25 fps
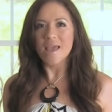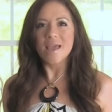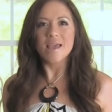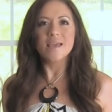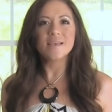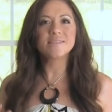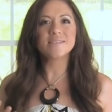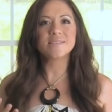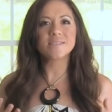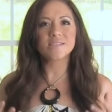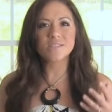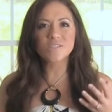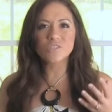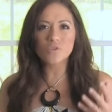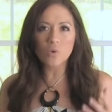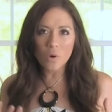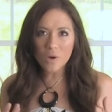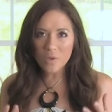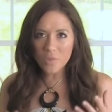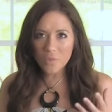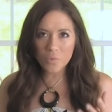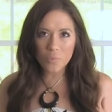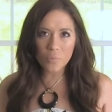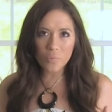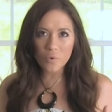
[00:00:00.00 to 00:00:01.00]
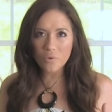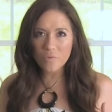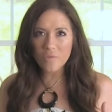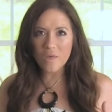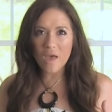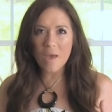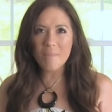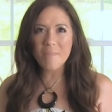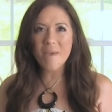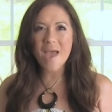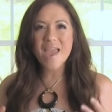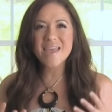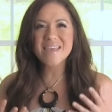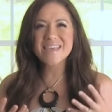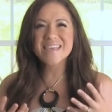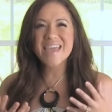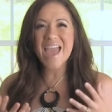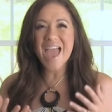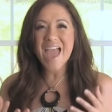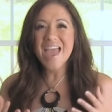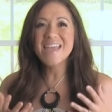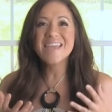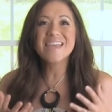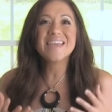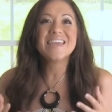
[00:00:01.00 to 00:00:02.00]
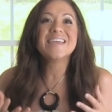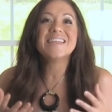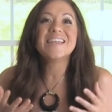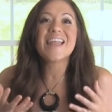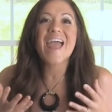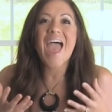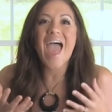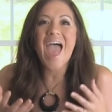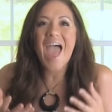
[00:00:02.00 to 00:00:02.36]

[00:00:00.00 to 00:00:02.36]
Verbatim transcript: is to sort through them and get in